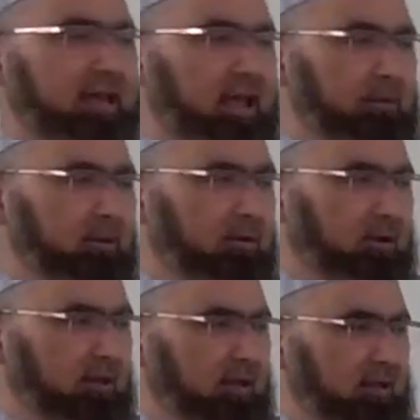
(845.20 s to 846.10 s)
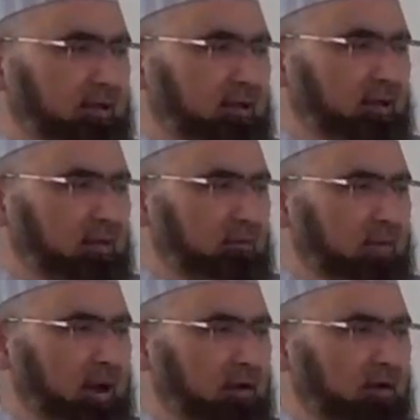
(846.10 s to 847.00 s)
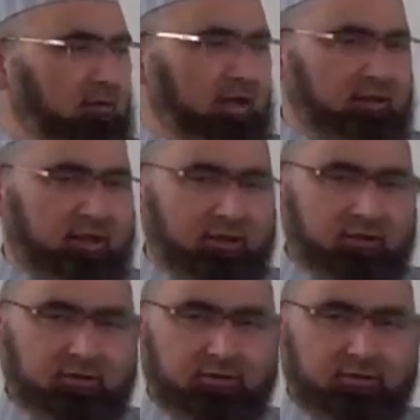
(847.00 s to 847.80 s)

happened during the Battle of Khandaq,